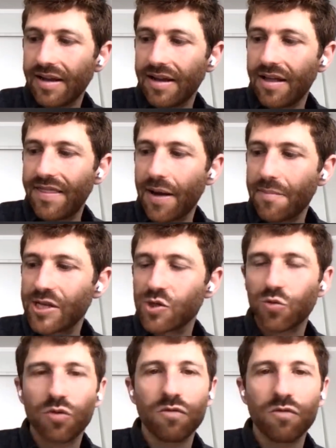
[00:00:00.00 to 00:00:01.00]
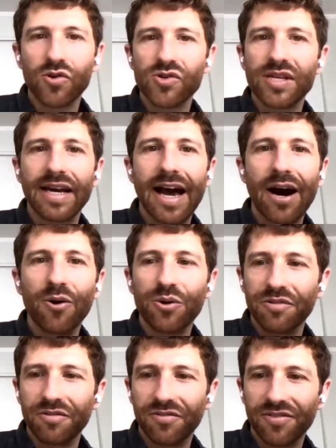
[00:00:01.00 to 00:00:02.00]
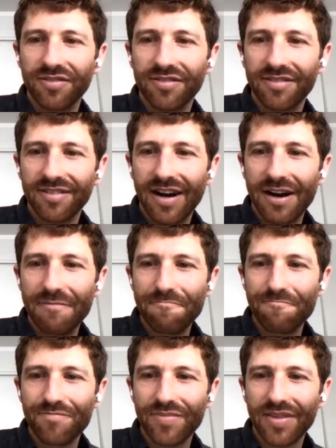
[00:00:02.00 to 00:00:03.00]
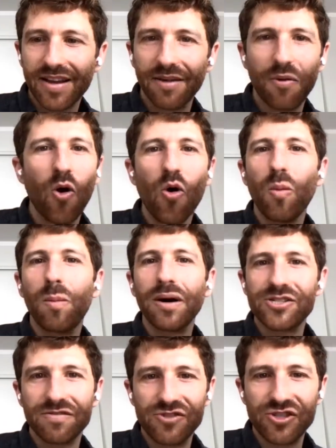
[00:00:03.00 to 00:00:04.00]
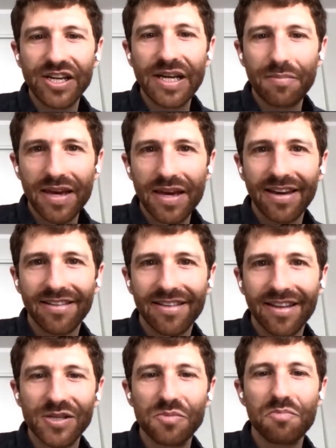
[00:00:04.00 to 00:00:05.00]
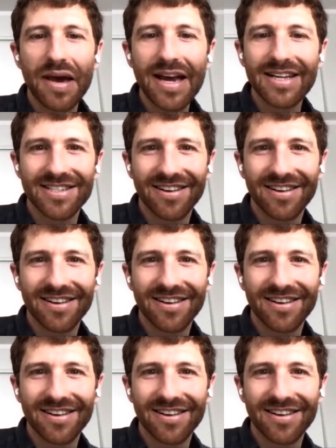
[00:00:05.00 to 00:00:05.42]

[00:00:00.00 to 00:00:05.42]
that means reversing out of um, a whole bunch of GDP that is based